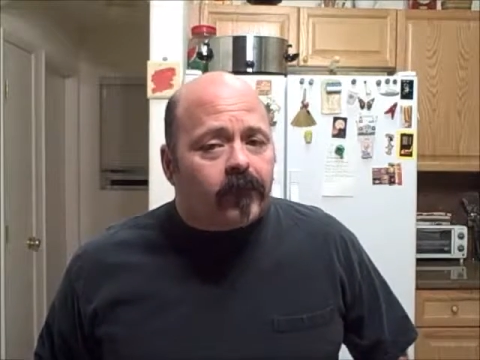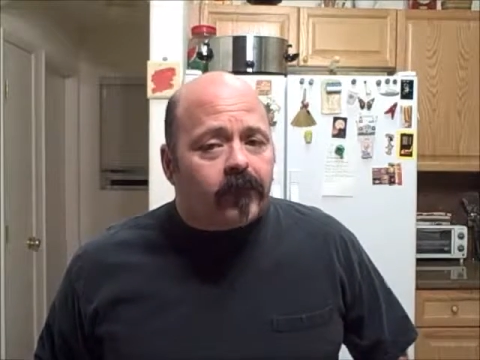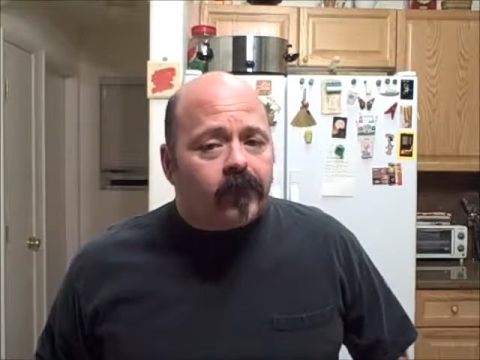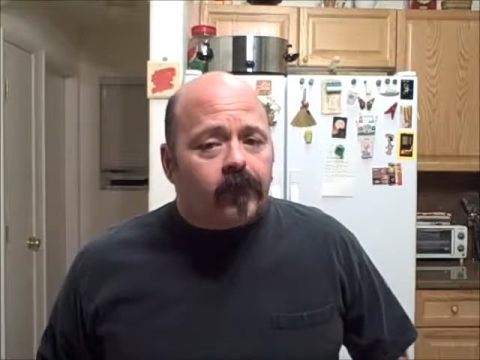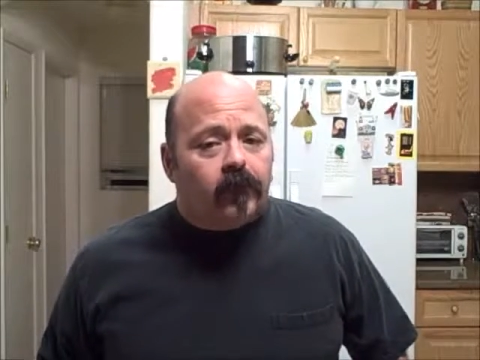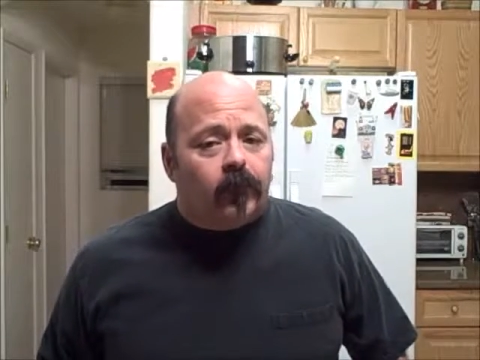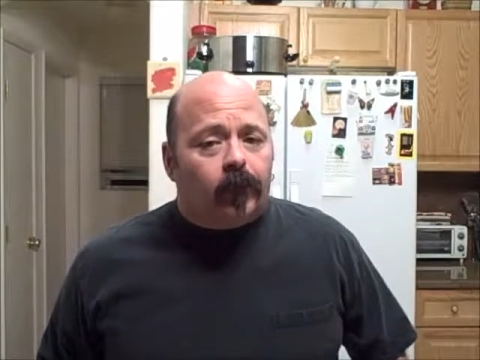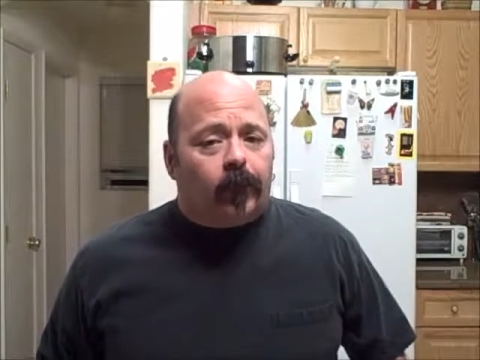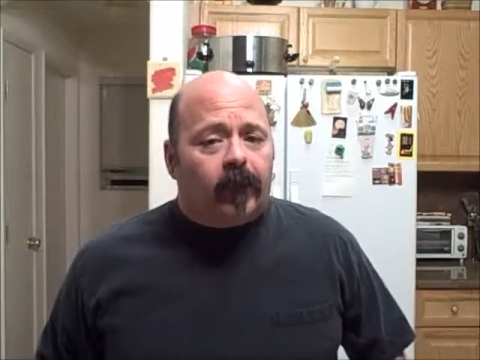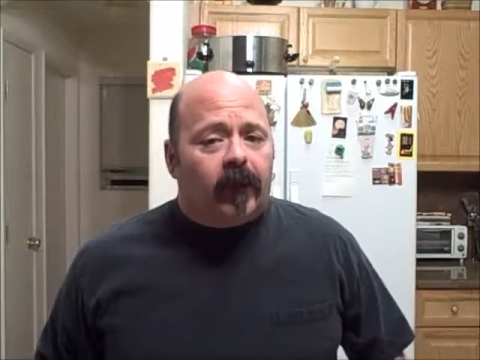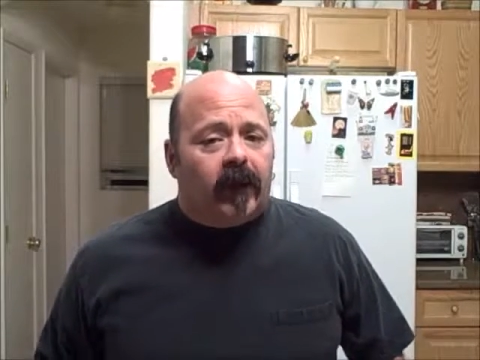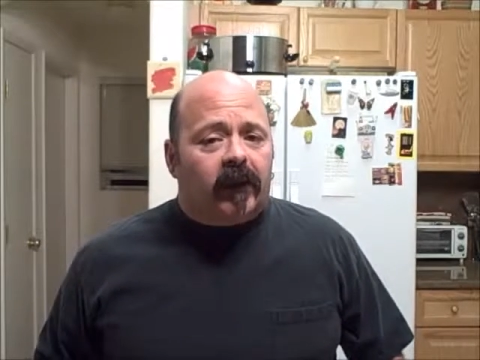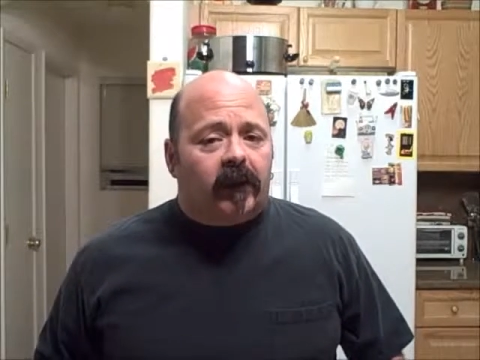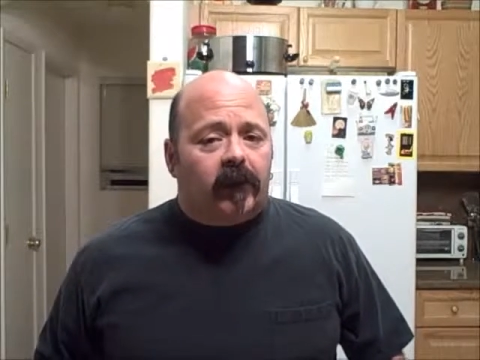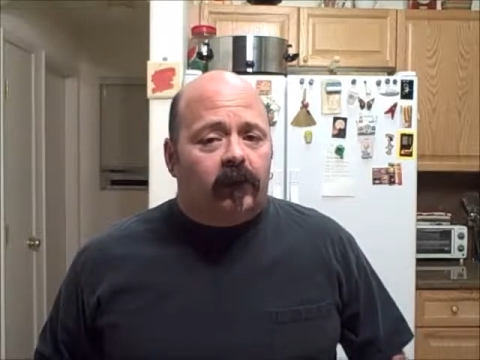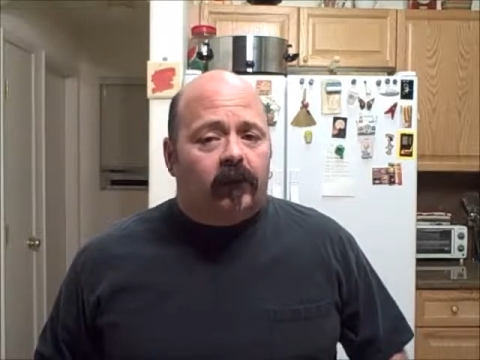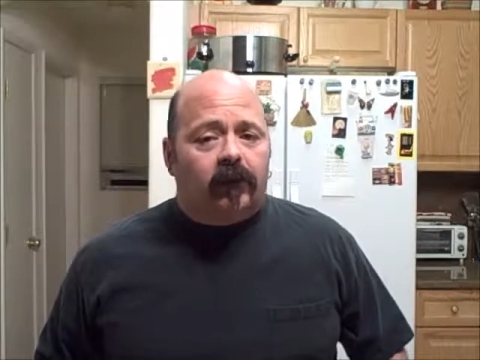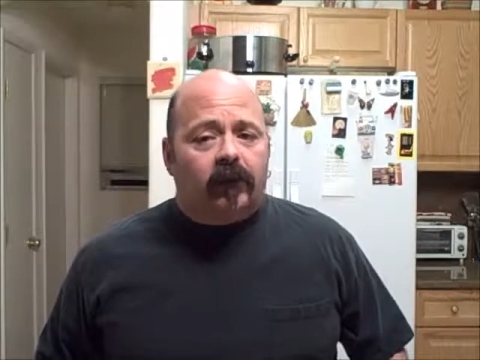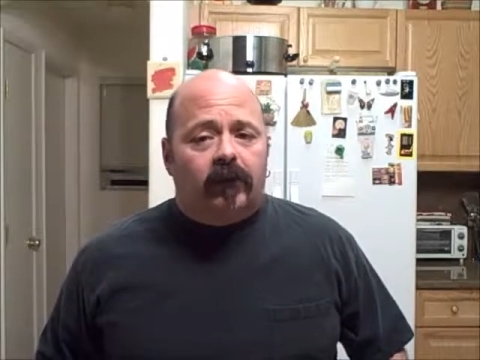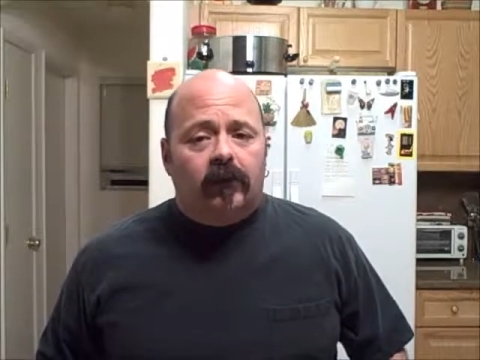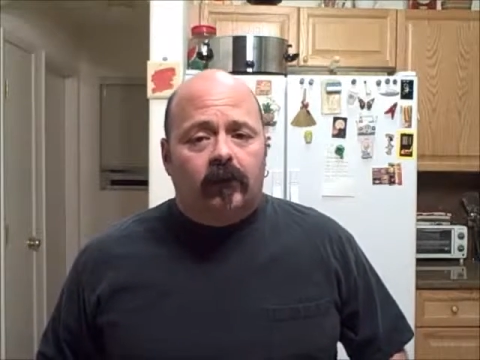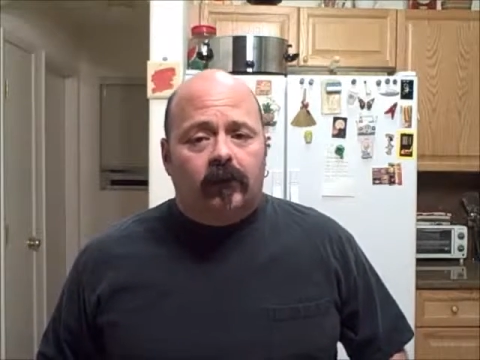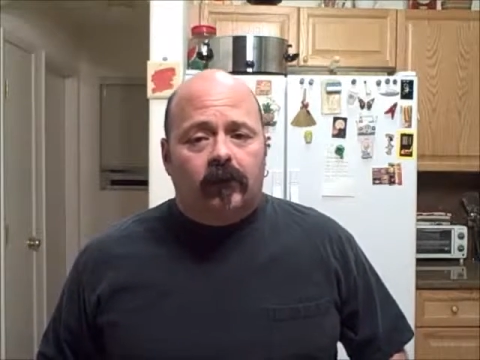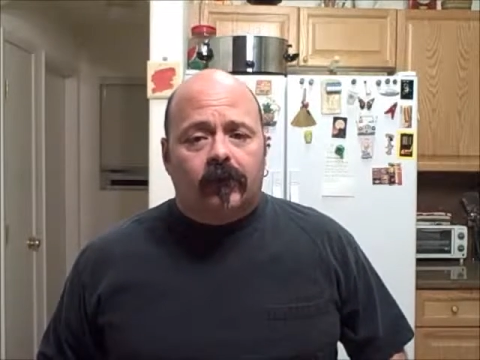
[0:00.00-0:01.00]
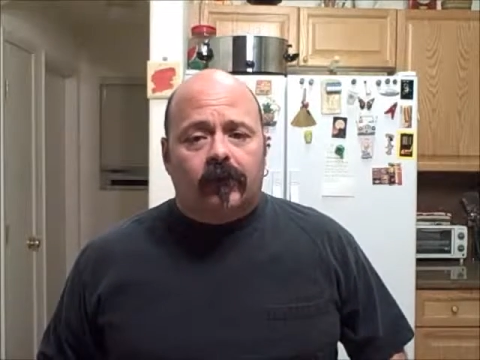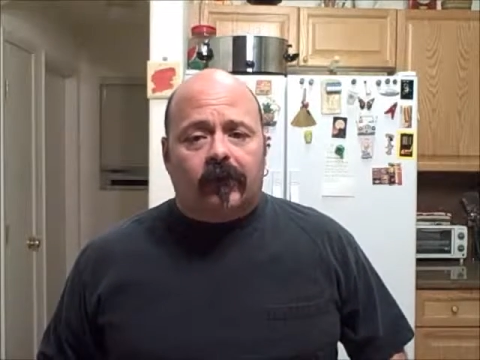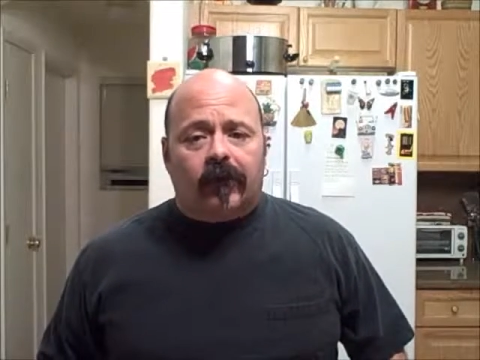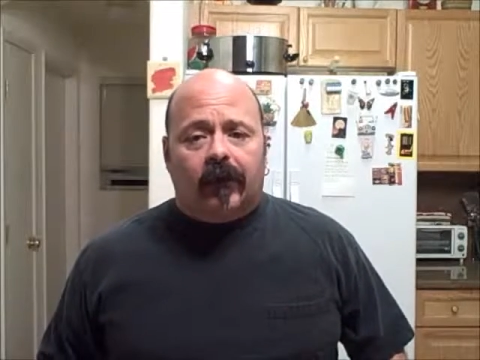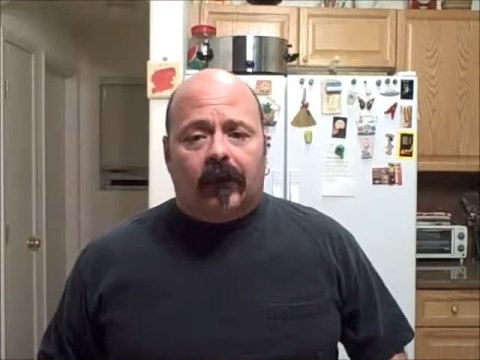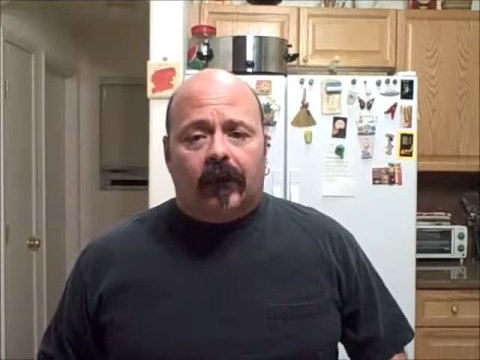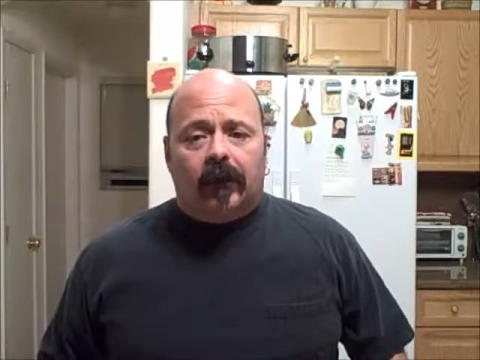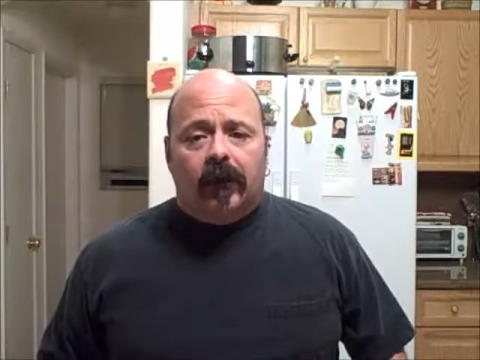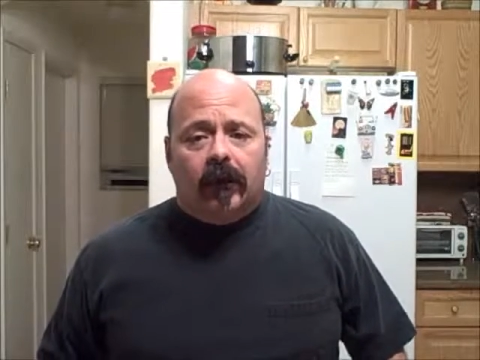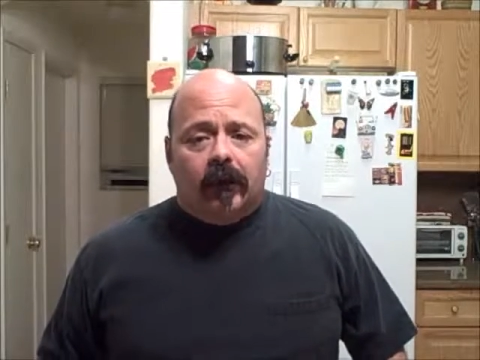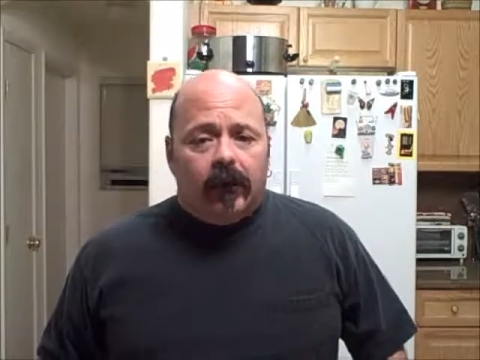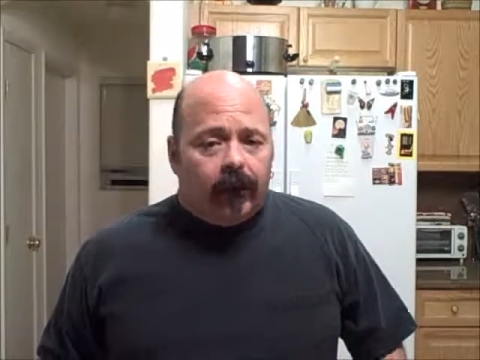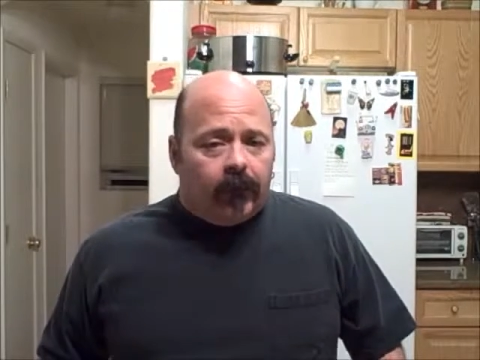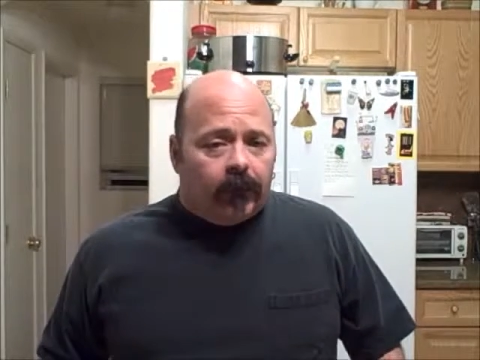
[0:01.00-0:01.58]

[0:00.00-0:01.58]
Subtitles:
soup like you would use in